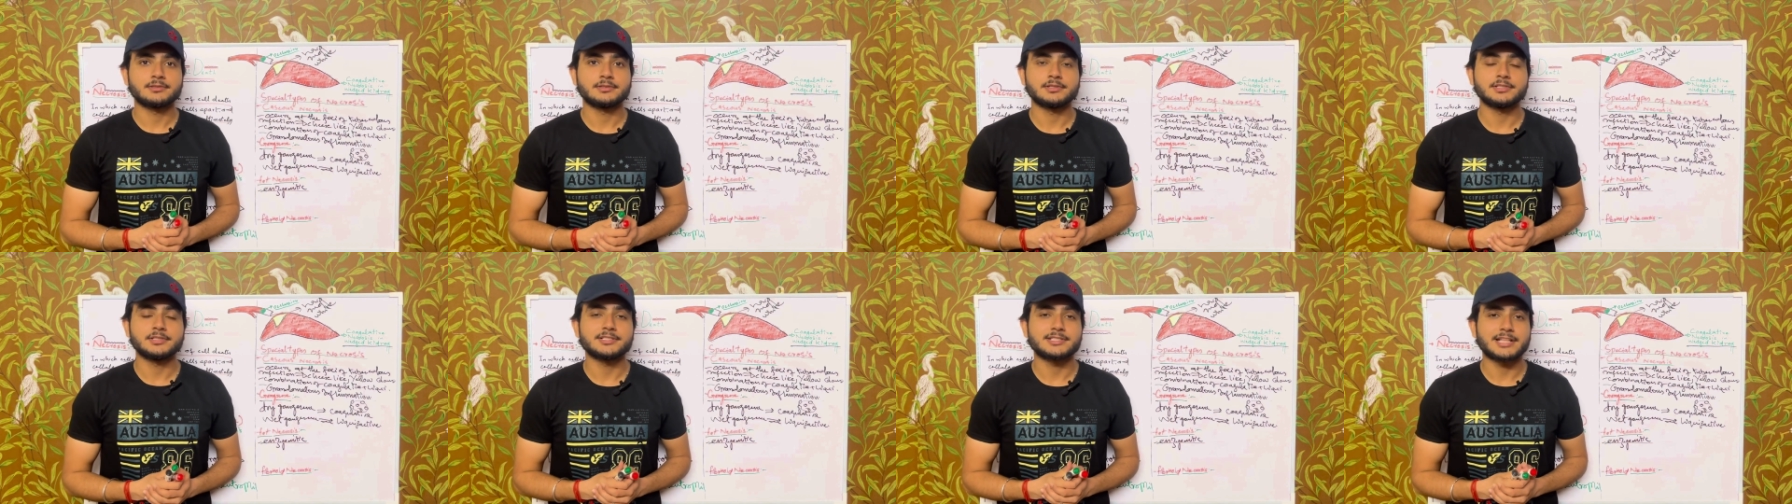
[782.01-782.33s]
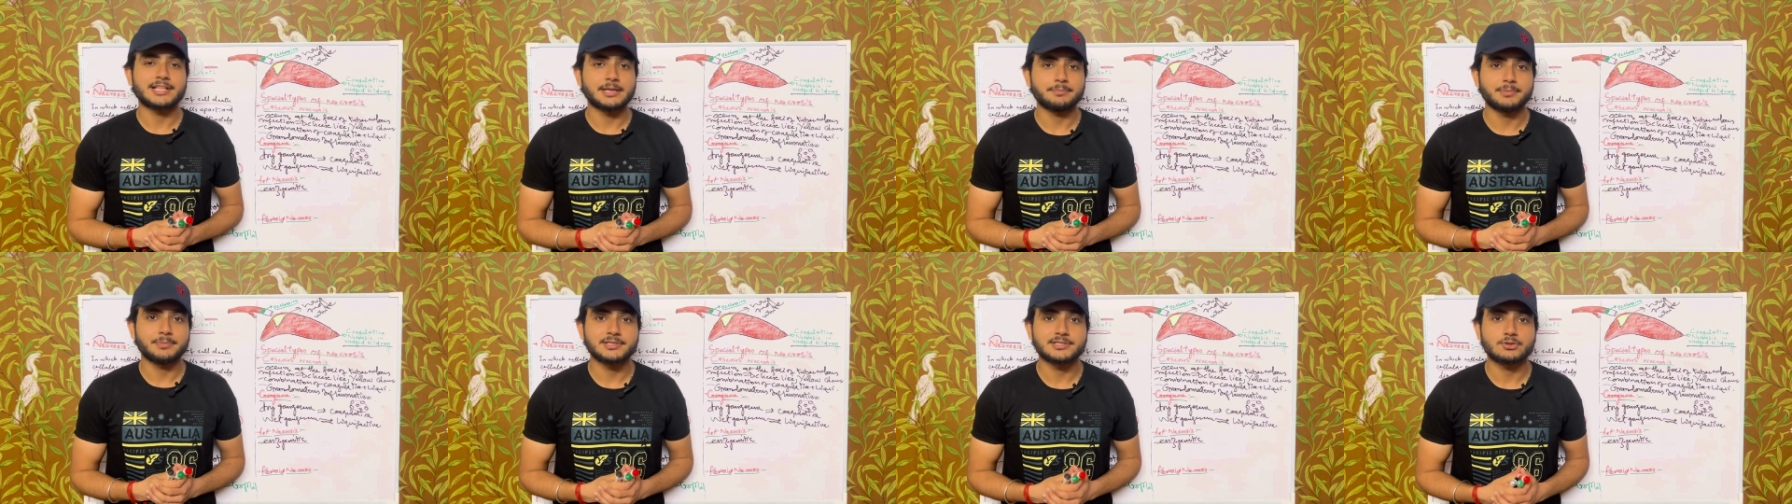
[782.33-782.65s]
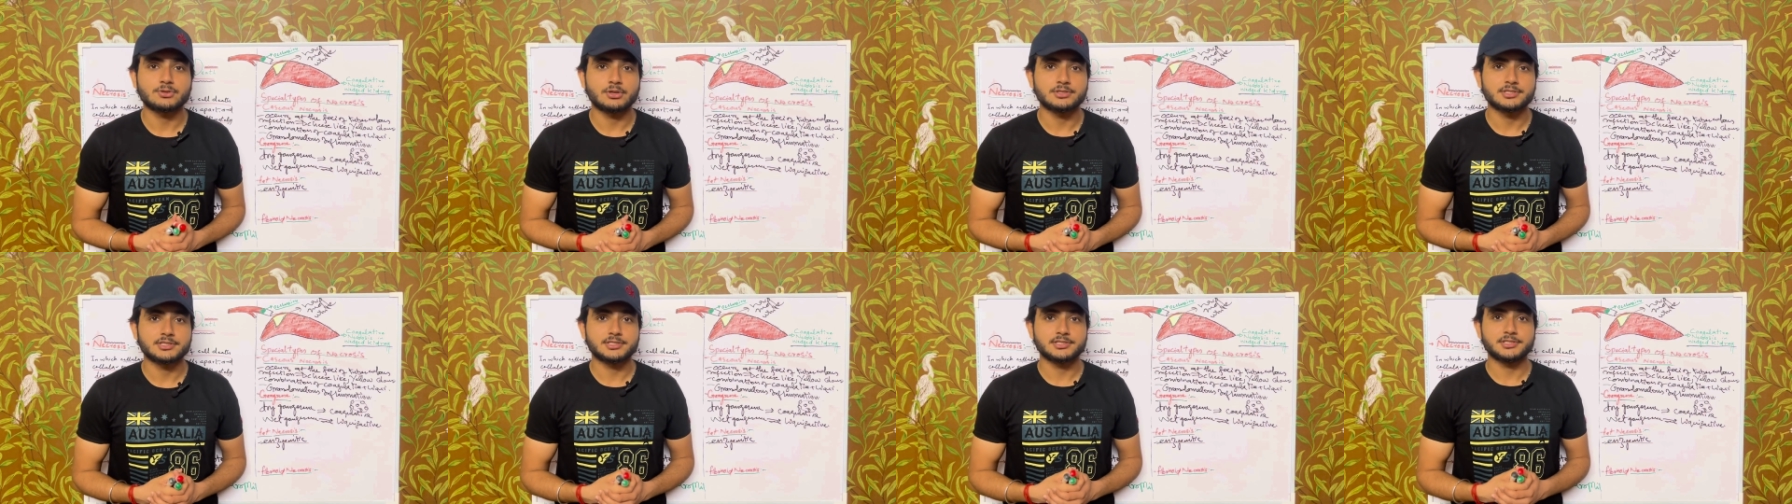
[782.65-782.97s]
This lipase
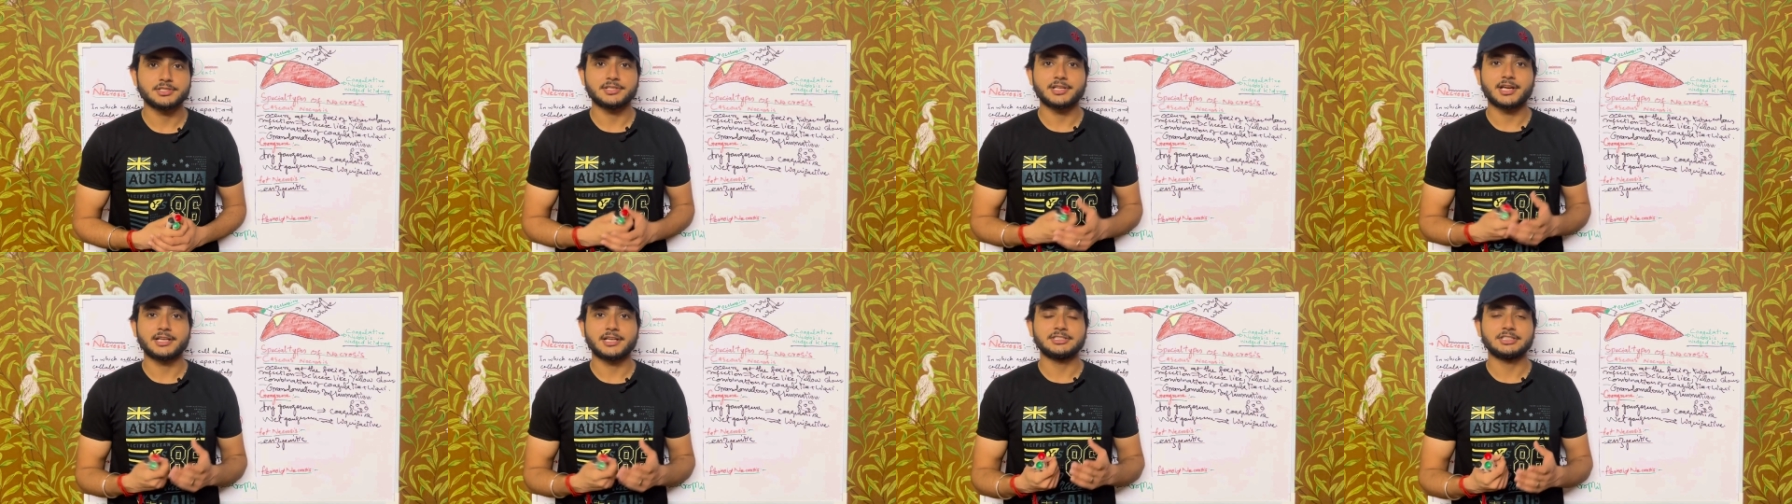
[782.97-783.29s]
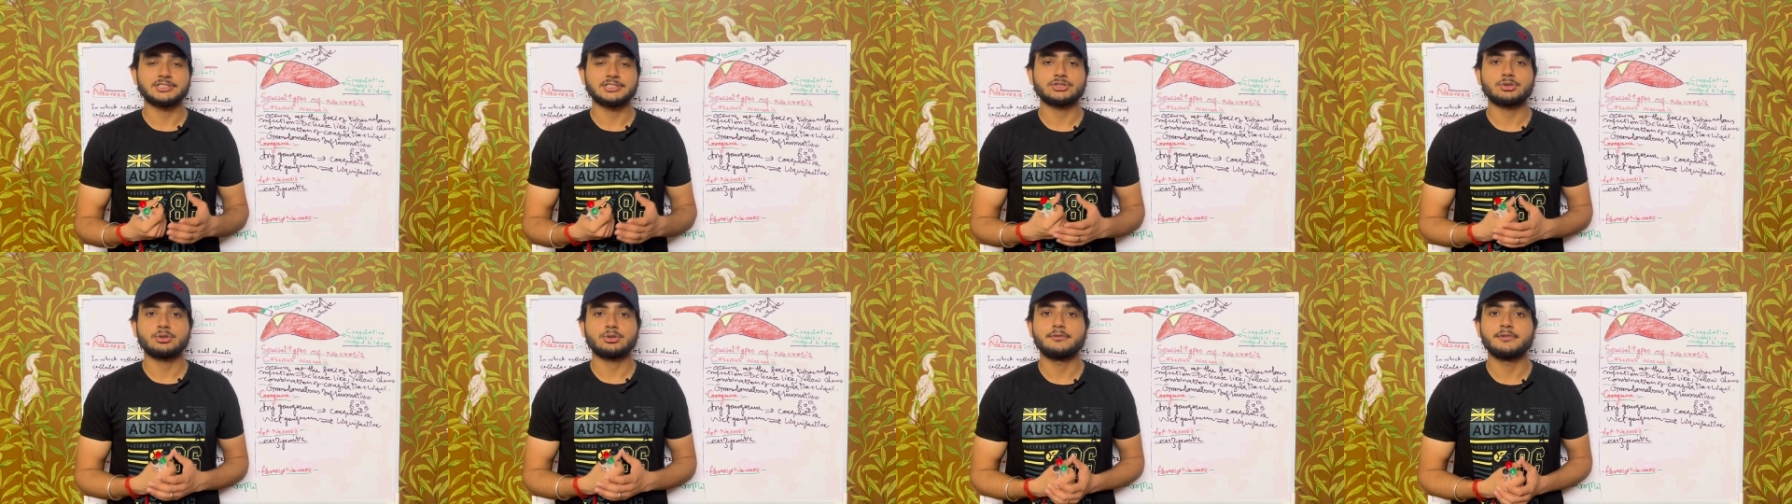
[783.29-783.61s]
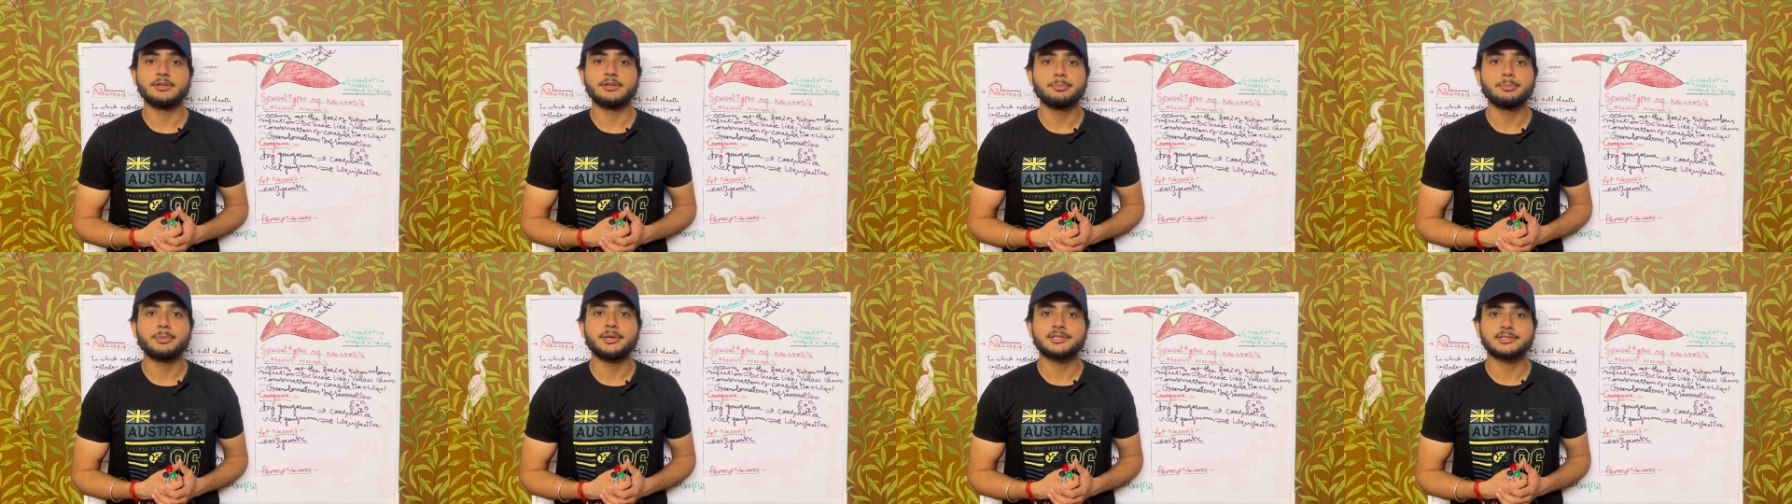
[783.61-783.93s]
causes the digestion of
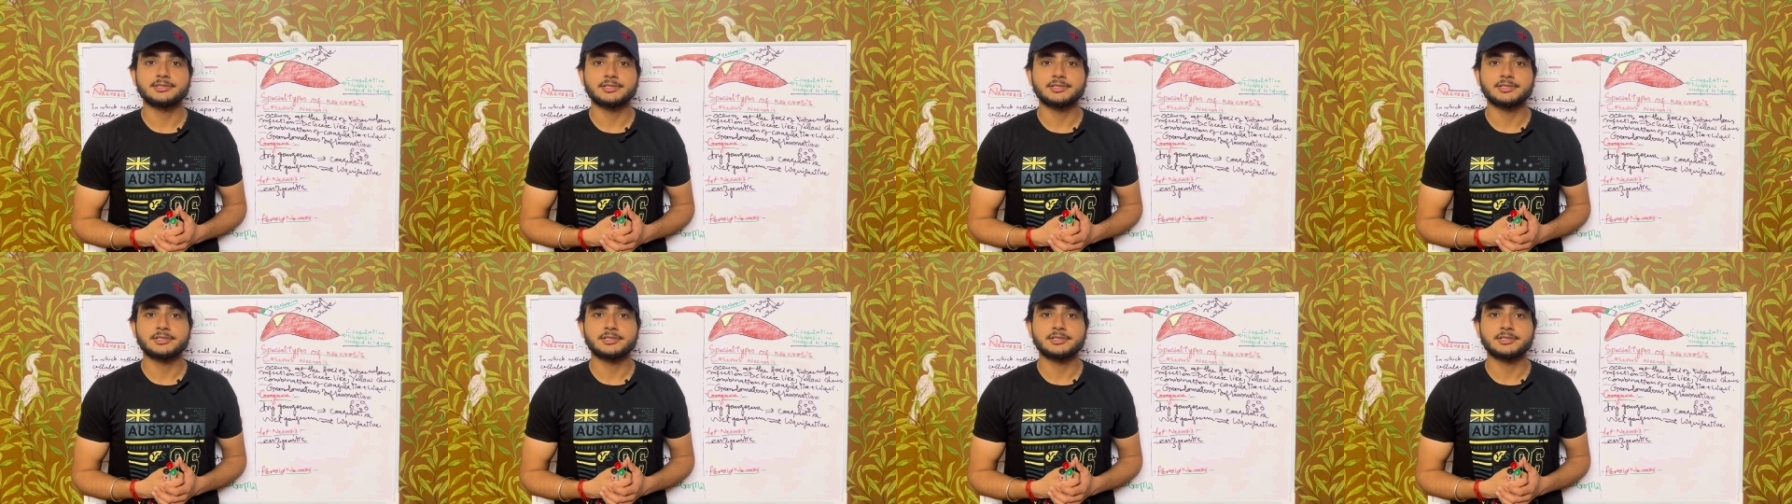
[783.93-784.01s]
lipids,